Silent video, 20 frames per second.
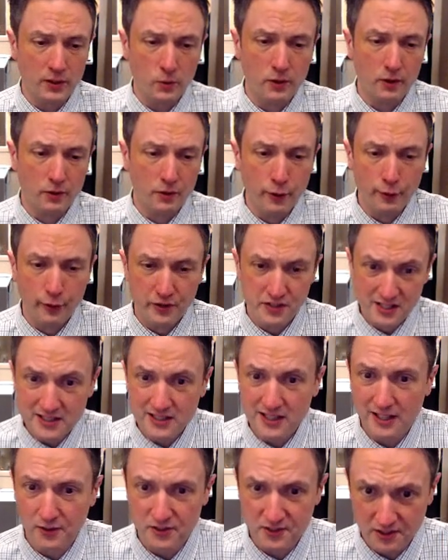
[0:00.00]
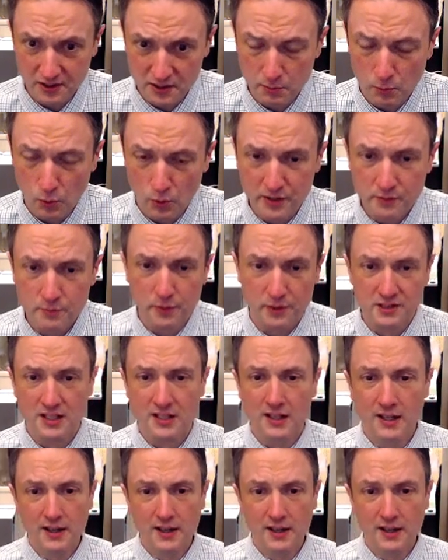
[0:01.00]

We don't know the details at this point, but